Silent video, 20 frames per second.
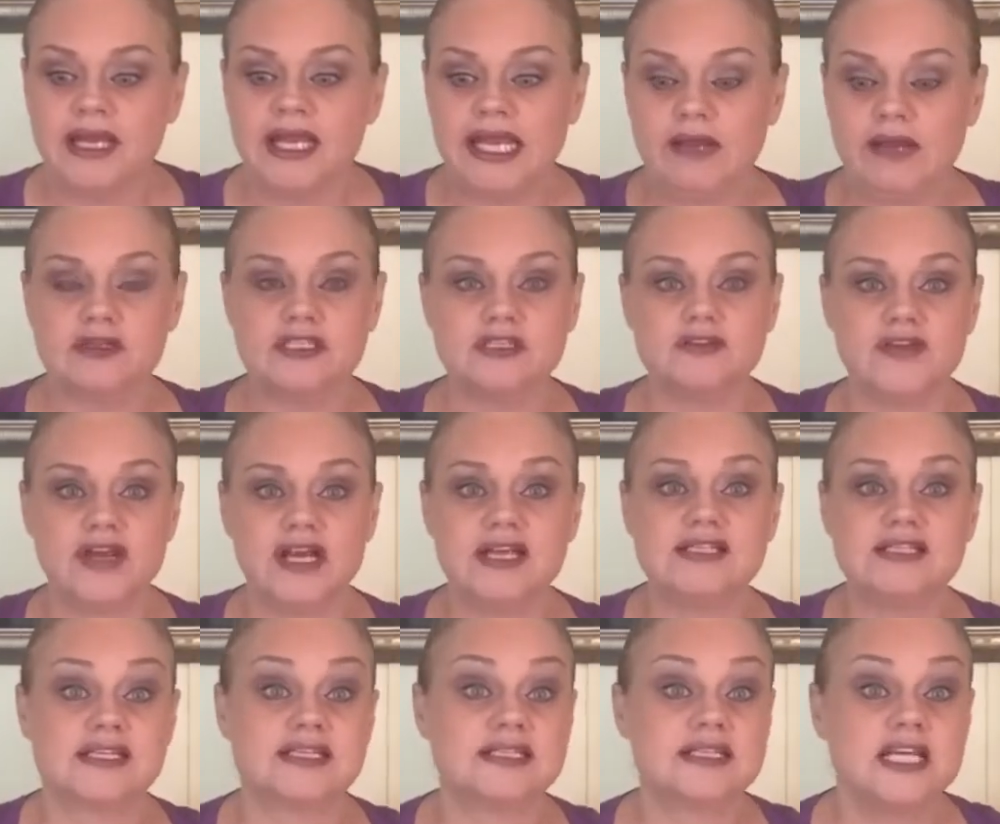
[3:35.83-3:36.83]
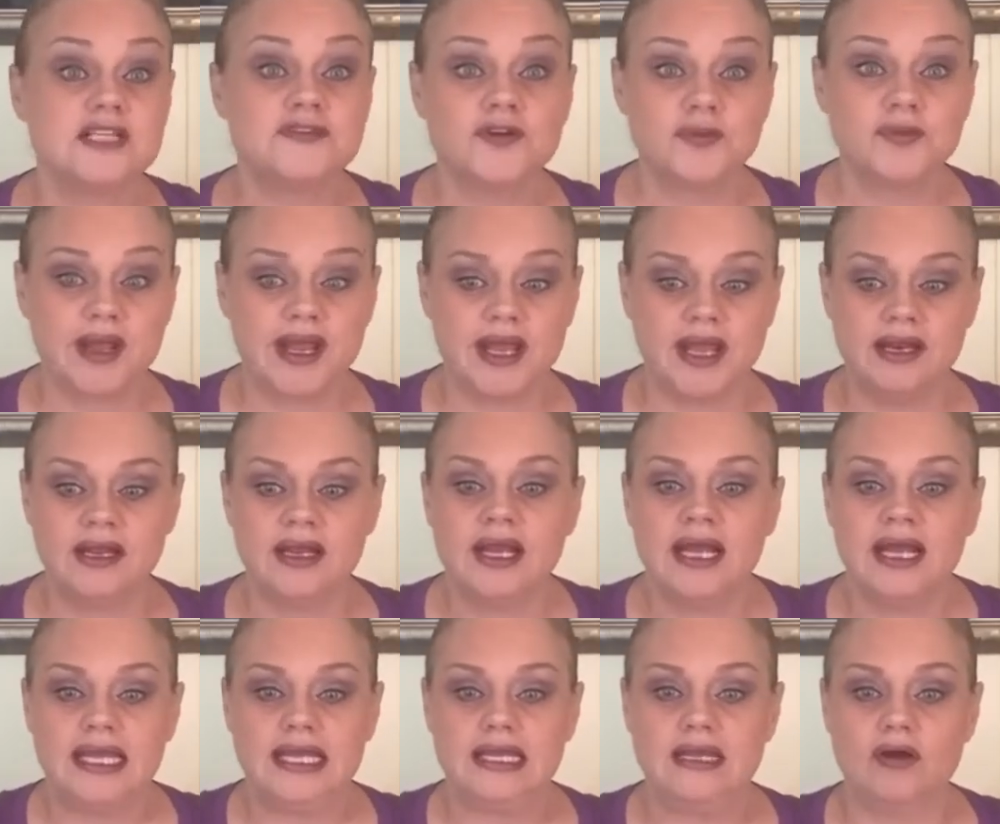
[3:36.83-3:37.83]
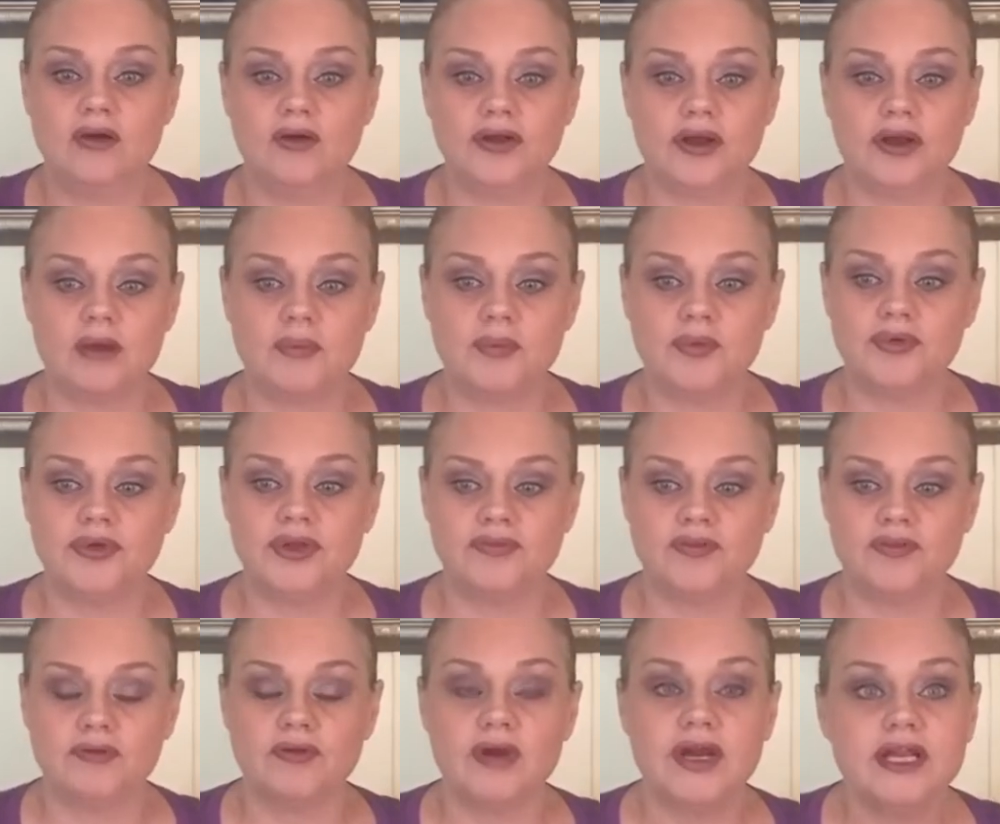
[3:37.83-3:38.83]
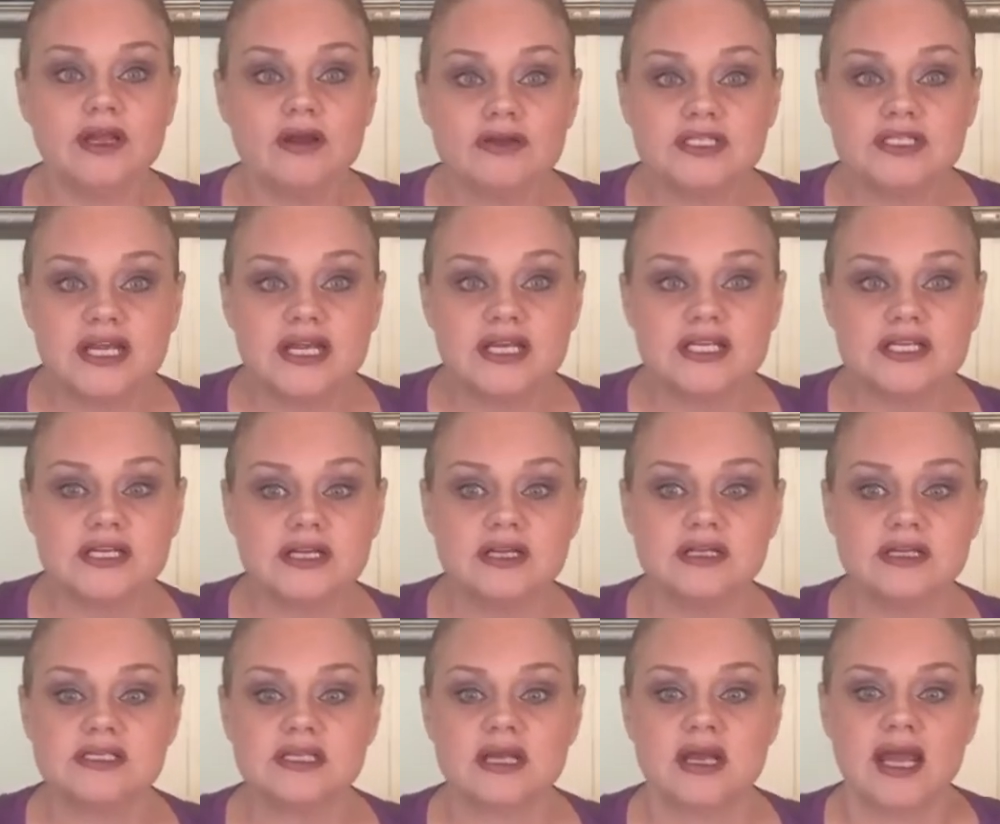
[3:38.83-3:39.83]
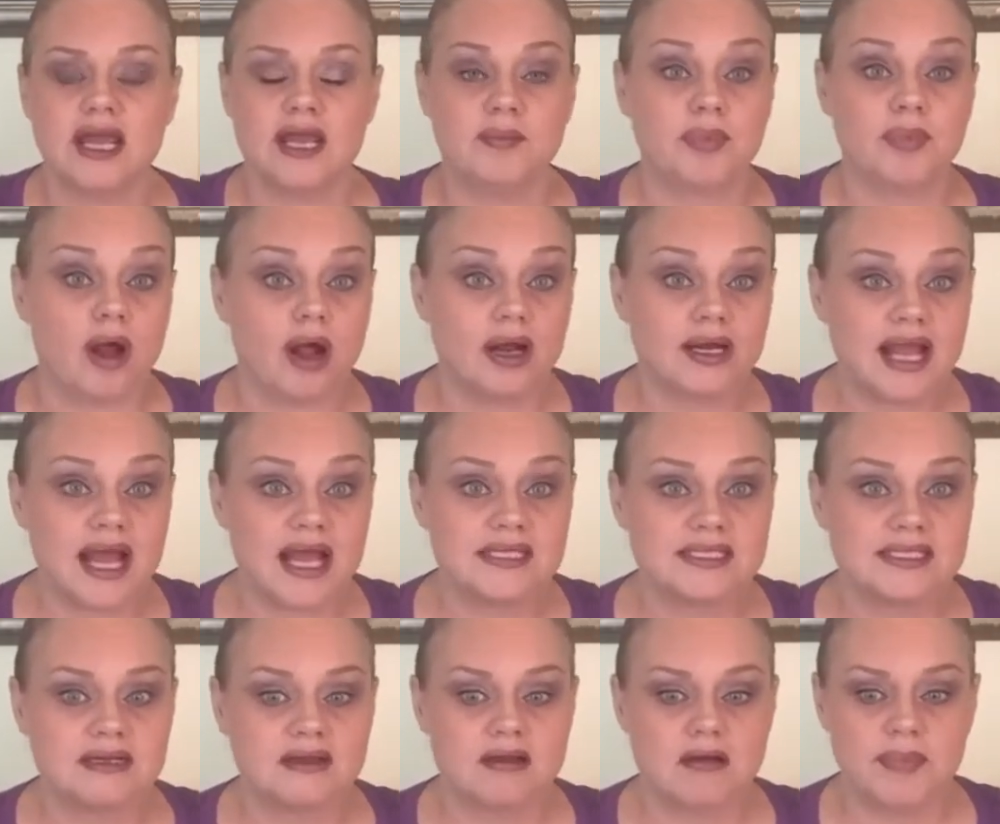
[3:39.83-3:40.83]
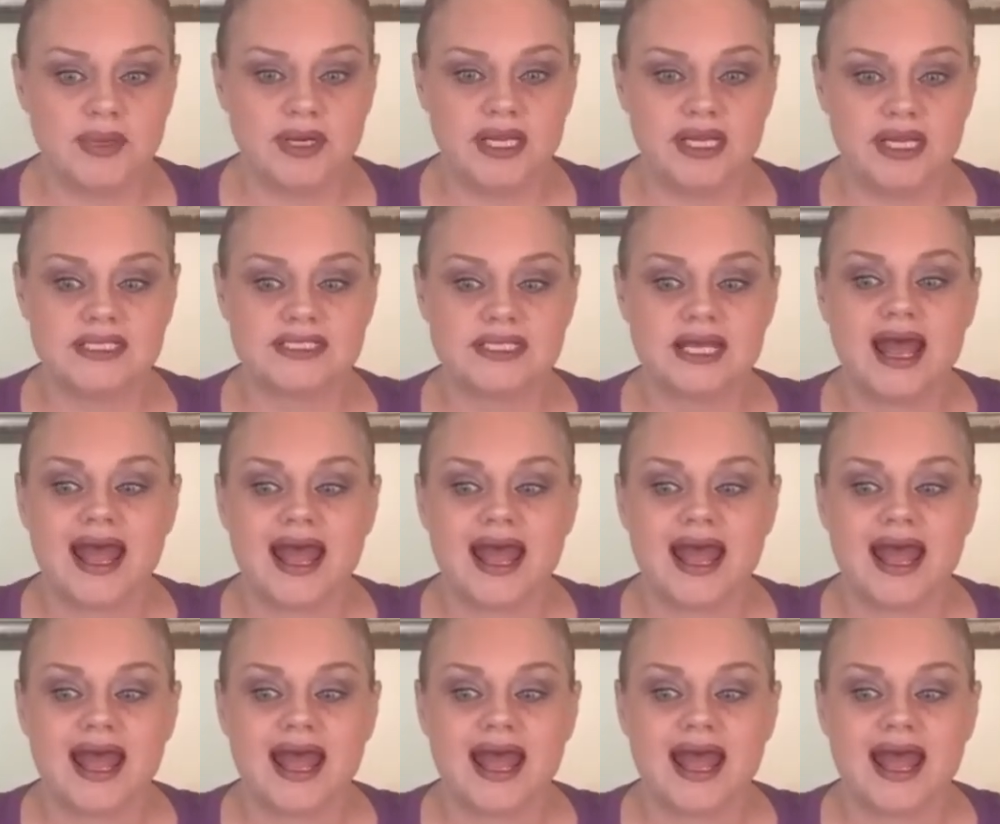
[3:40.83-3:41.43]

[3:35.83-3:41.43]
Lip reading: He was a very successful man. He owned a couple of different radio stations and broadcasting companies,